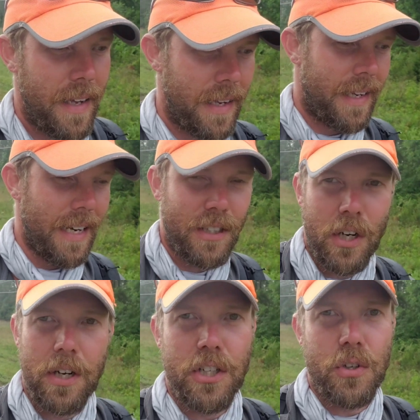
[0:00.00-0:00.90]
it kind of
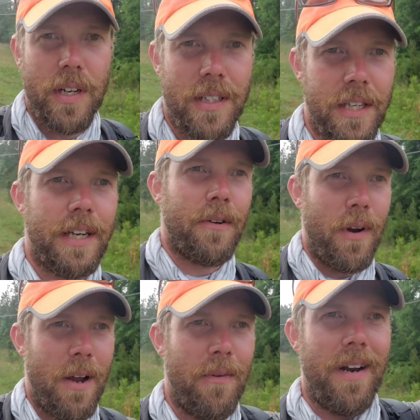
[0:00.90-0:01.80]
started drizzling
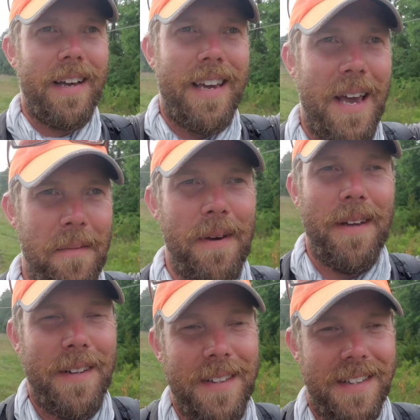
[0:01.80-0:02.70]
right when I came
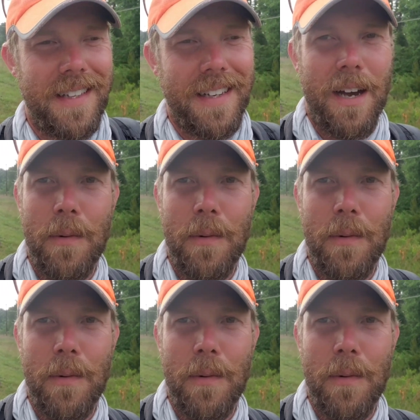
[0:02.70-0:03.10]
in the uh,